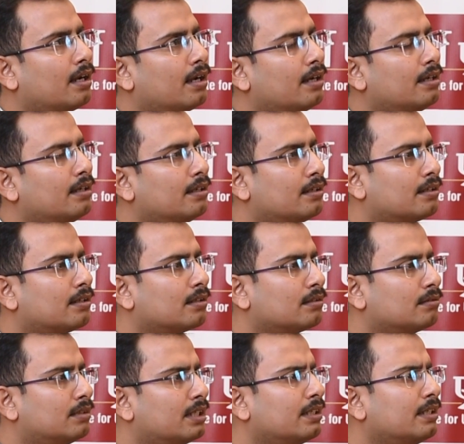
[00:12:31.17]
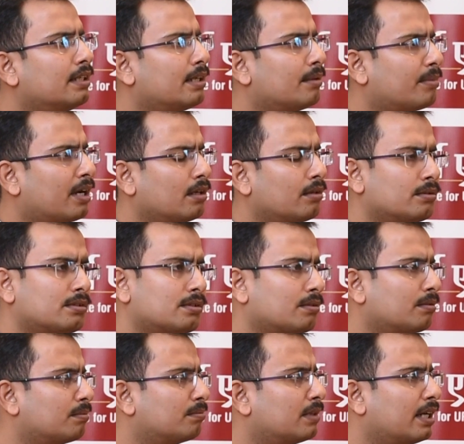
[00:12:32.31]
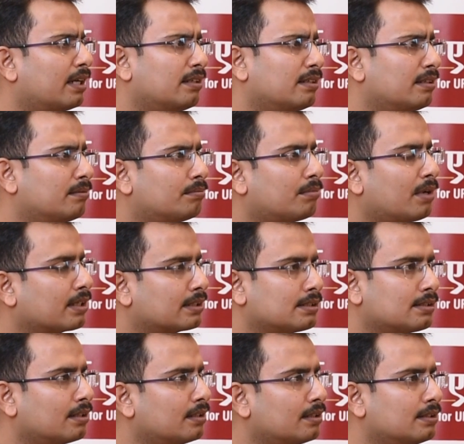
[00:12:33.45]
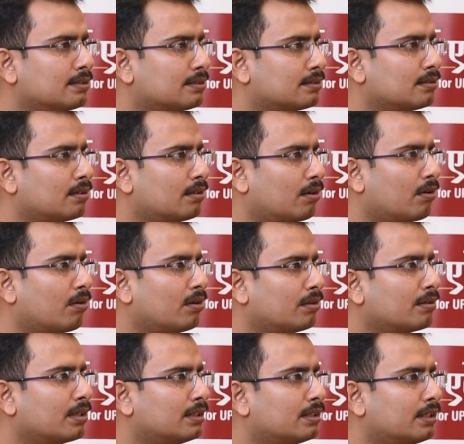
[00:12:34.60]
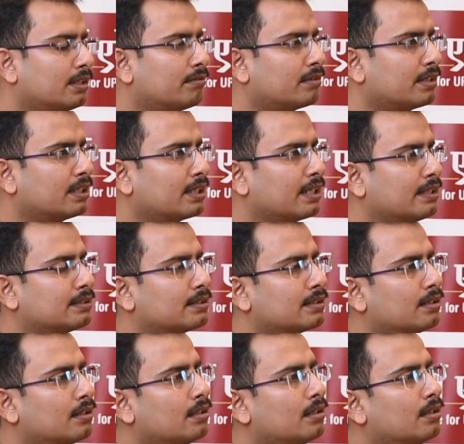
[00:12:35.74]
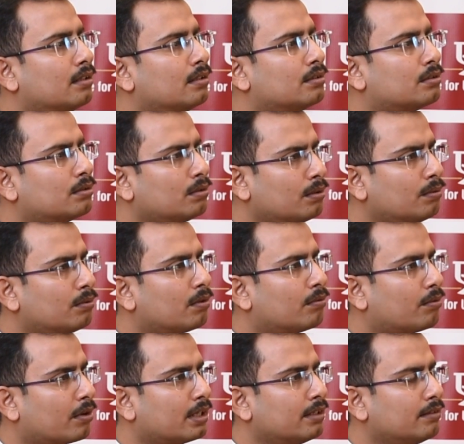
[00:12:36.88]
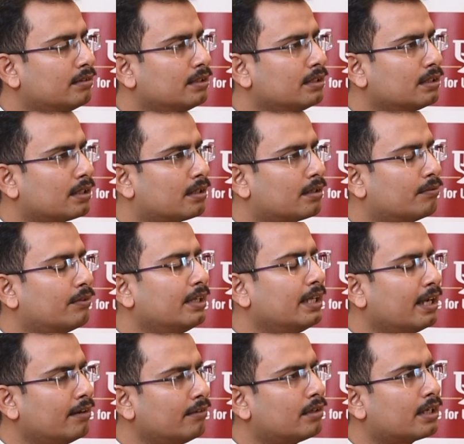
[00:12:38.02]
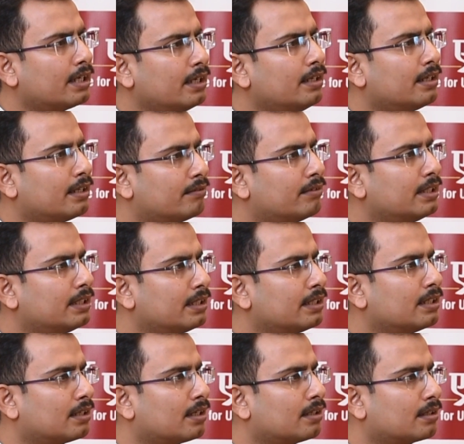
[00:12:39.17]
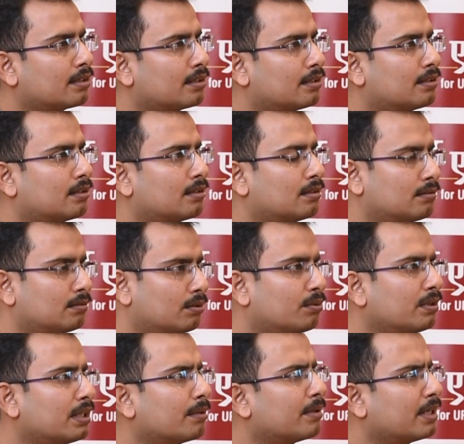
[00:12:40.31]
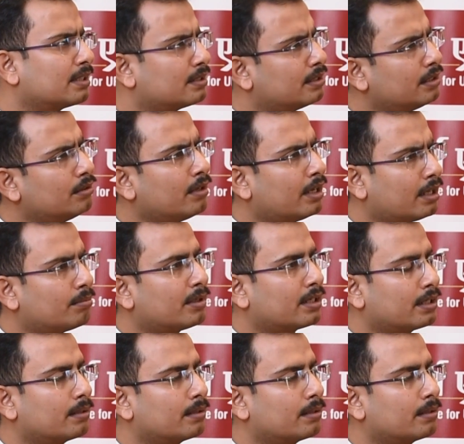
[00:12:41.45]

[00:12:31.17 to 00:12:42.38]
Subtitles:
and then in Nepal also, and then Pakistan is altogether a different case. So whatever, we have tried everything in our own capacity to help our